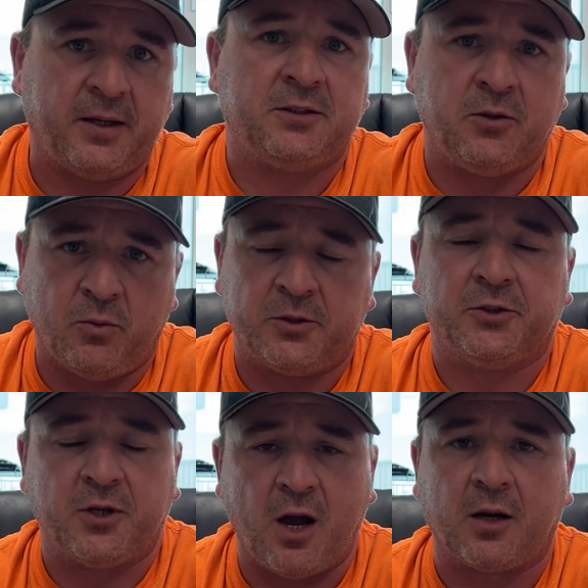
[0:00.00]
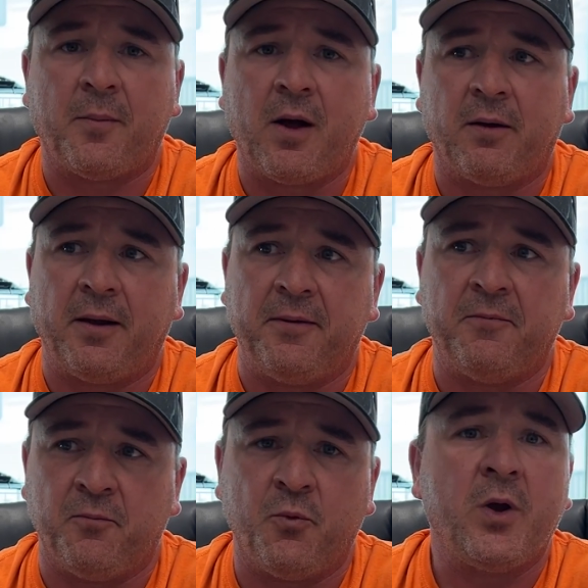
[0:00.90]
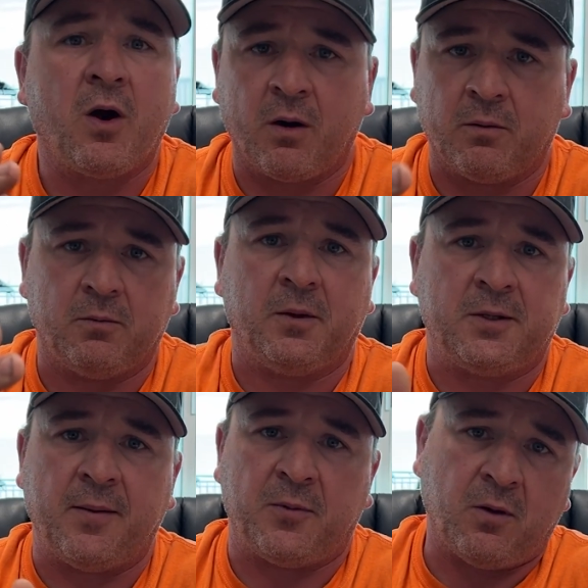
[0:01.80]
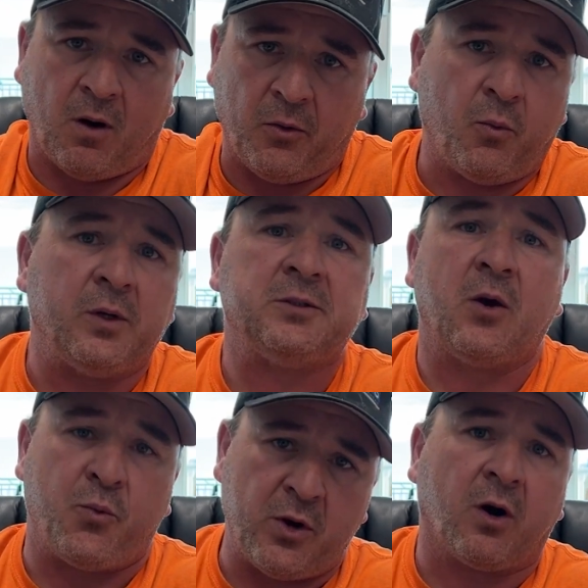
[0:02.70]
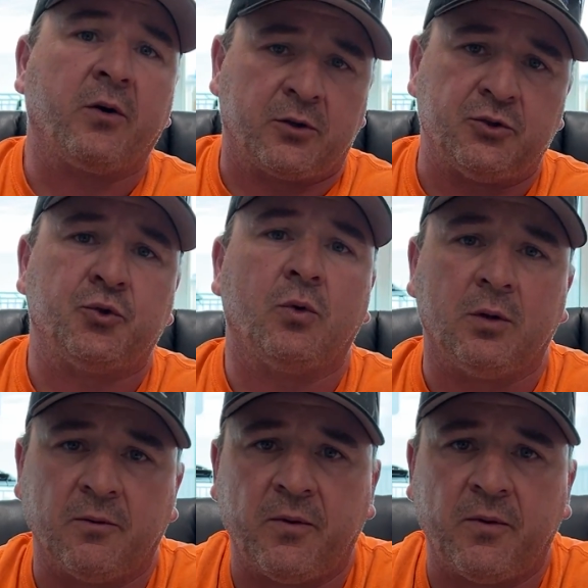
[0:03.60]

see what you're talking about, and we are attempting all the ones that we are in control of,